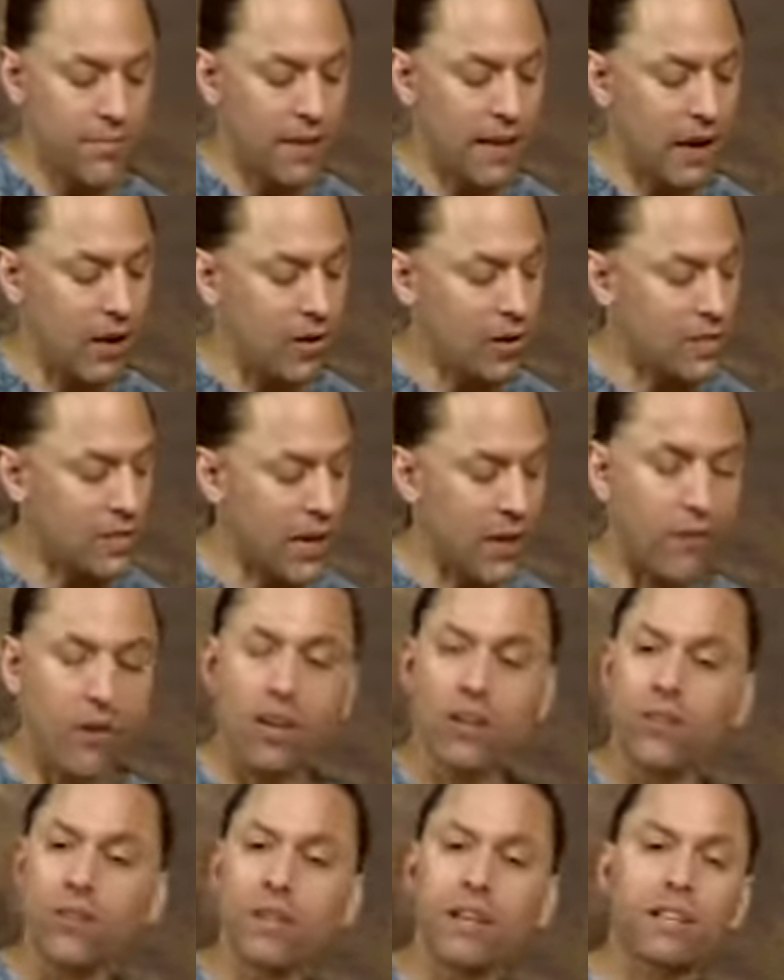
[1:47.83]
Now, as
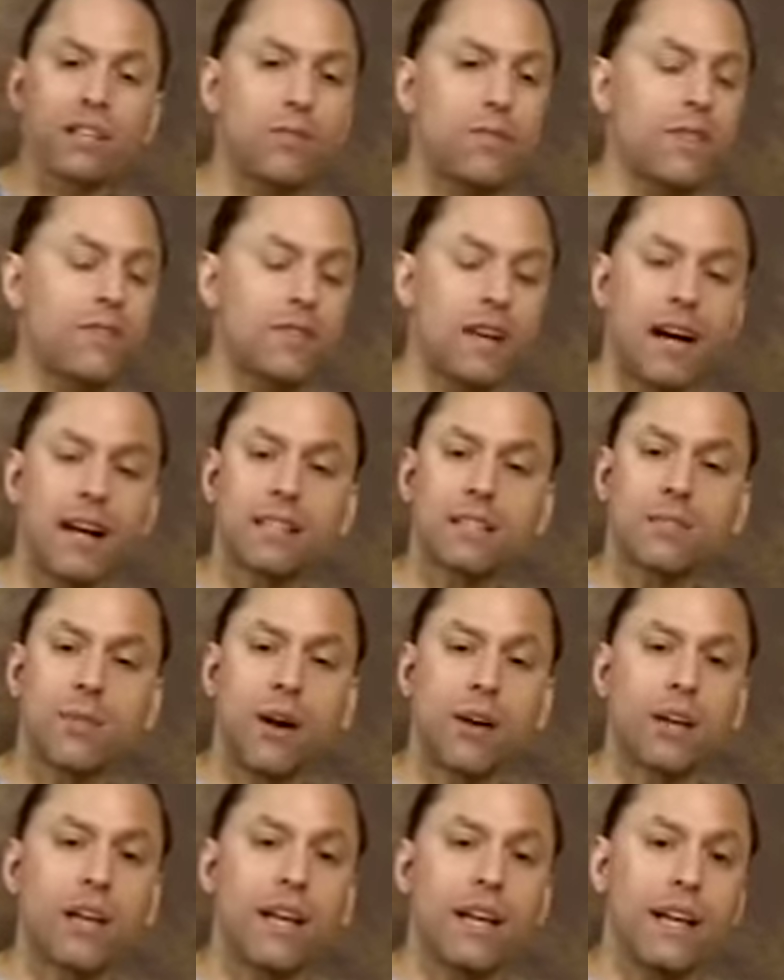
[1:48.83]
every other lick that we've talked
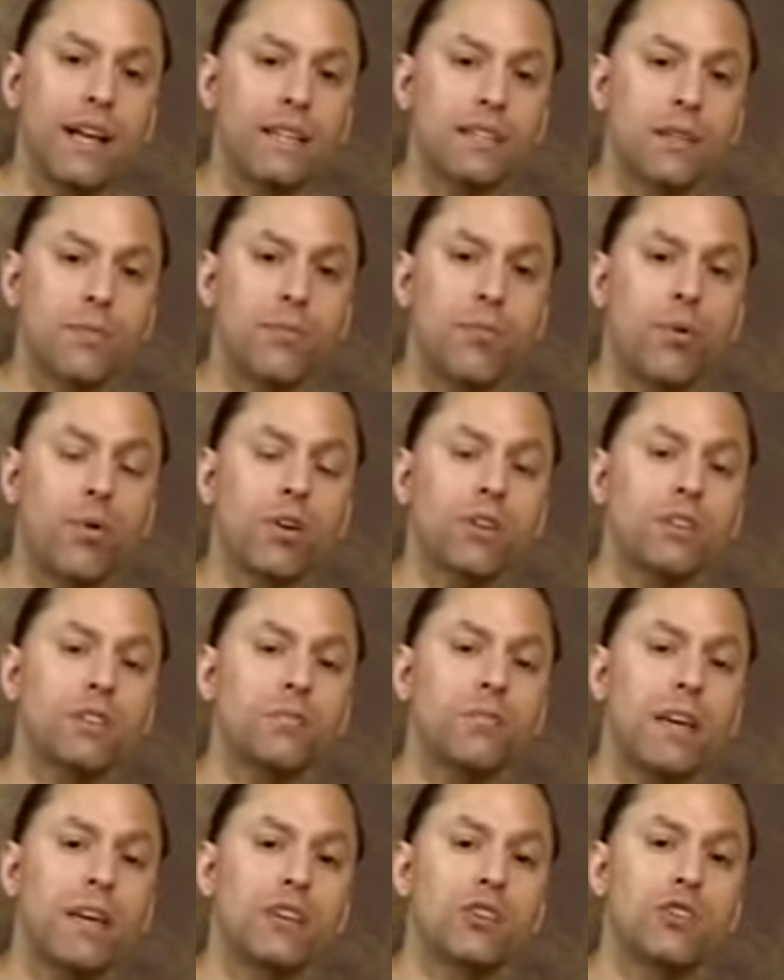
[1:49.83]
about, it's important
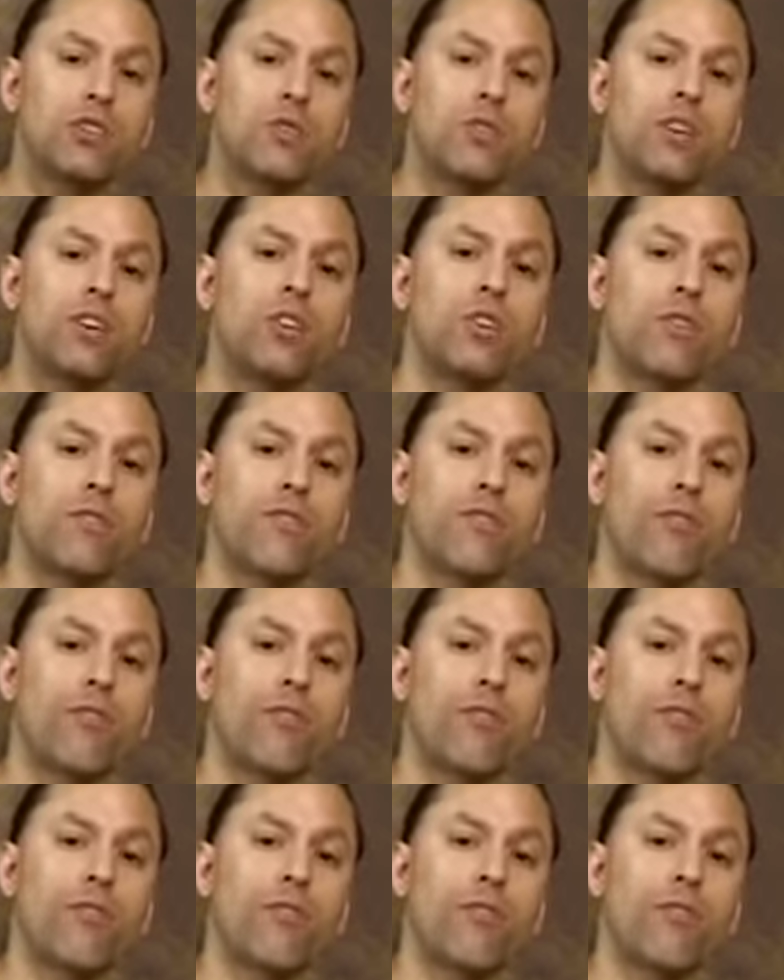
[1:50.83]
to make sure that you're